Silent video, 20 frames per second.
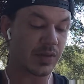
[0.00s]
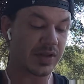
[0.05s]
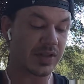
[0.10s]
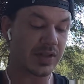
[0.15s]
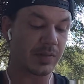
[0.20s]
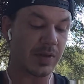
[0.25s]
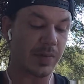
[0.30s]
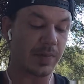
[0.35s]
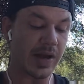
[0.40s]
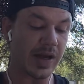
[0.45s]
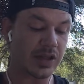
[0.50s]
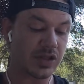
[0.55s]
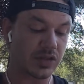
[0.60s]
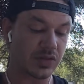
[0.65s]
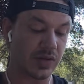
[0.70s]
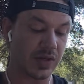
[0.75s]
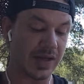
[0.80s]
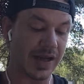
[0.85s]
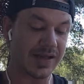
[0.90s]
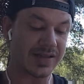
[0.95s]
I stand within
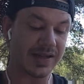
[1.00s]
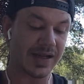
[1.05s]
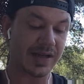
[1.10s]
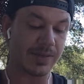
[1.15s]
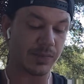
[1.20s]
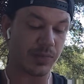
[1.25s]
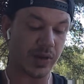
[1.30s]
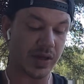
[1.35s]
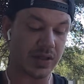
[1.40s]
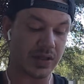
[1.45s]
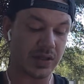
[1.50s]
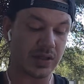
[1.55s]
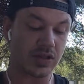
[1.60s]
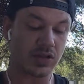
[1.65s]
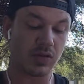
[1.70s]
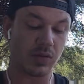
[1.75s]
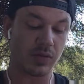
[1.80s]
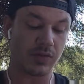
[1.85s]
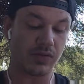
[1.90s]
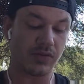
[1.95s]
my mastery as I
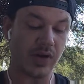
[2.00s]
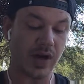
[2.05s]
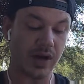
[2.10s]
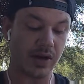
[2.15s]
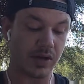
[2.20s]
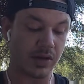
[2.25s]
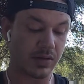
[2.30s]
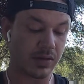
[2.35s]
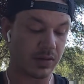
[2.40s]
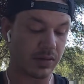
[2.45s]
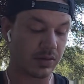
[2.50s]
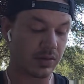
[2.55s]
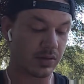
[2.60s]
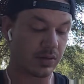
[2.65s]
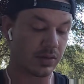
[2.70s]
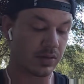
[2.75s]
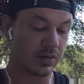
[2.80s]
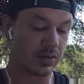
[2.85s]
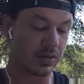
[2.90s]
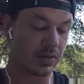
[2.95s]
embrace this golden fire.
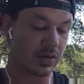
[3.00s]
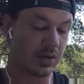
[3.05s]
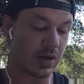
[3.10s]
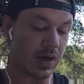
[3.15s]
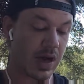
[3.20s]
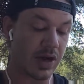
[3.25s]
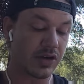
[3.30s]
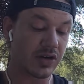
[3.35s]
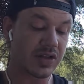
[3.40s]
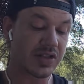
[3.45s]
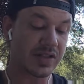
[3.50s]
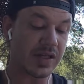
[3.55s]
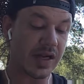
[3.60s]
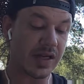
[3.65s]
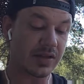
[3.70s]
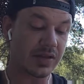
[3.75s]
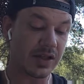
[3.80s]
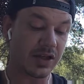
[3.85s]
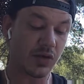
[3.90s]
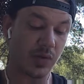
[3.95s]

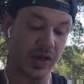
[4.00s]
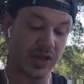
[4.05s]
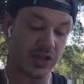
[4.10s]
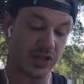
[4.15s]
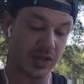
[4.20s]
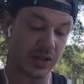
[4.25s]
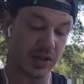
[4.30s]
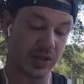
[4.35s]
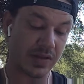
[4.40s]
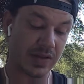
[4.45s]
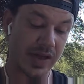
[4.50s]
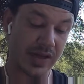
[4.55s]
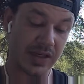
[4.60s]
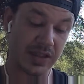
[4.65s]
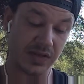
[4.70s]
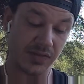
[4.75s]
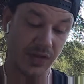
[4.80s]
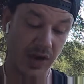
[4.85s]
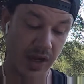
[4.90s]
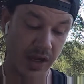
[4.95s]
I understand the
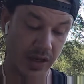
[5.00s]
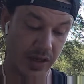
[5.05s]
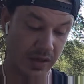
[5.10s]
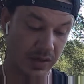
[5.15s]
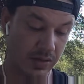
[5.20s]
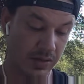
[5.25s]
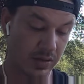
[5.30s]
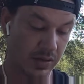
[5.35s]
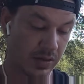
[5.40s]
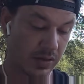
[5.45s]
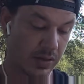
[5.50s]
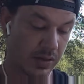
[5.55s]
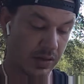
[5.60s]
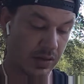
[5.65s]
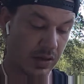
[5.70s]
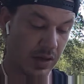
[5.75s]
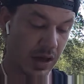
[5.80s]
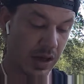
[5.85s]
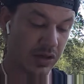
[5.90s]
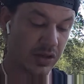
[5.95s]
equation that is phi.
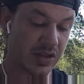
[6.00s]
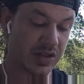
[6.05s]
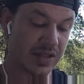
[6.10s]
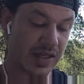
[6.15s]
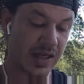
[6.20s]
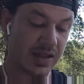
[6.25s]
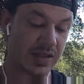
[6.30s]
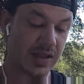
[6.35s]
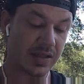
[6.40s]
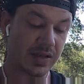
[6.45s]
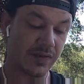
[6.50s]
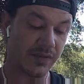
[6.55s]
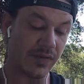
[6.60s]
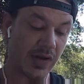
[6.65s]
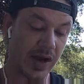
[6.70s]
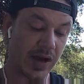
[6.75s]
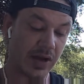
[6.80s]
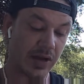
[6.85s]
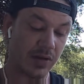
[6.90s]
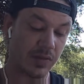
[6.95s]
I
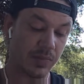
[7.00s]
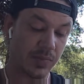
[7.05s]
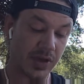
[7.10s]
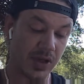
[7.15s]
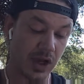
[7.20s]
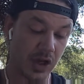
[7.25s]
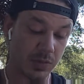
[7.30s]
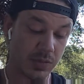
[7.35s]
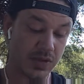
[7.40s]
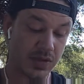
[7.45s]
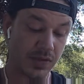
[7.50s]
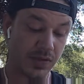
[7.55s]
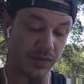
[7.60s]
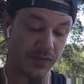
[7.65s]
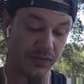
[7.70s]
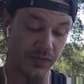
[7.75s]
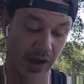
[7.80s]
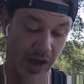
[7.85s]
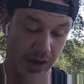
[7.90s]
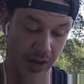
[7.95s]
understand that the fire
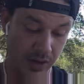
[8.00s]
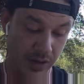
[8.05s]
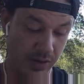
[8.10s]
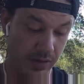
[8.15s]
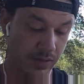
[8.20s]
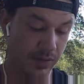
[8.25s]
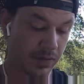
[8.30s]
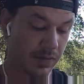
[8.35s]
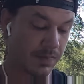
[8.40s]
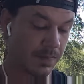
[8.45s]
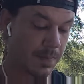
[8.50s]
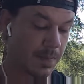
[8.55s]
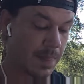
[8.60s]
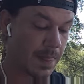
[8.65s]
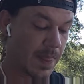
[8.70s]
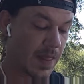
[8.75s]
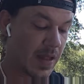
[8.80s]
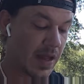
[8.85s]
becomes fire.